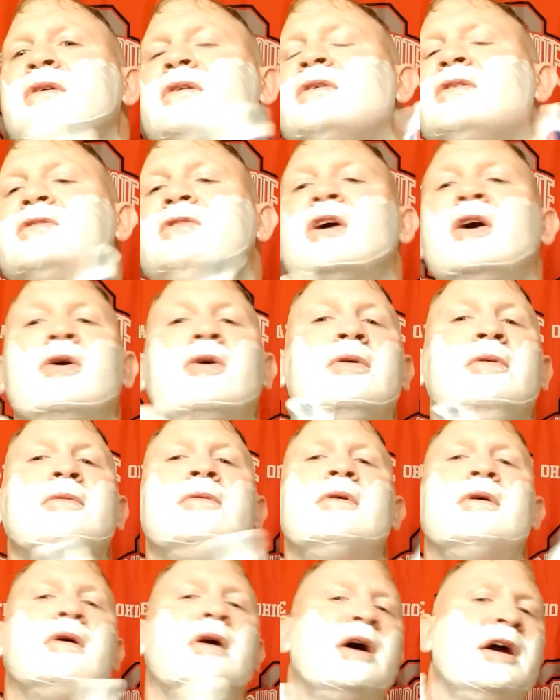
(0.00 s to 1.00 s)
so
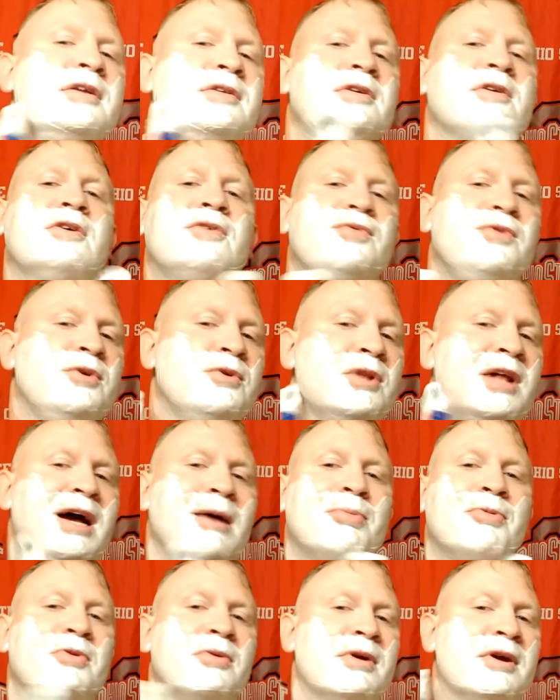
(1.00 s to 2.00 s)
I took a few
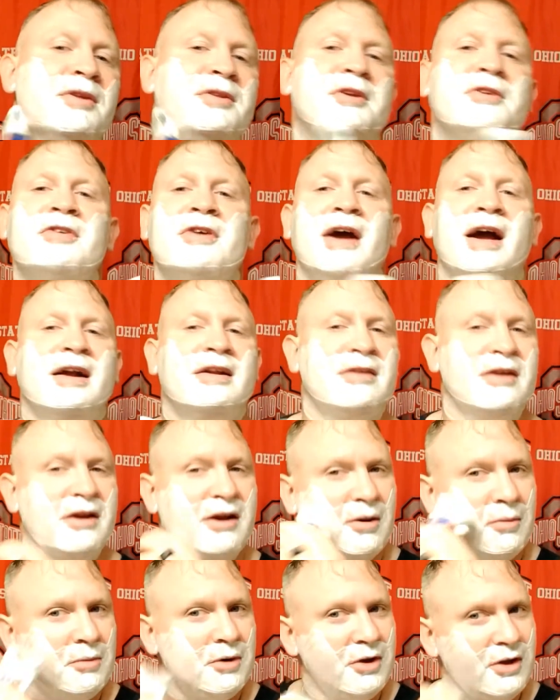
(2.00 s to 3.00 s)
laps around the track to
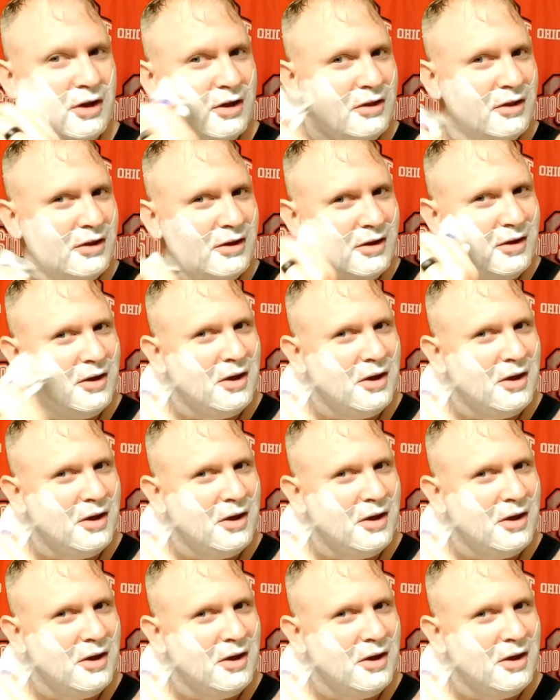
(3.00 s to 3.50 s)
come to the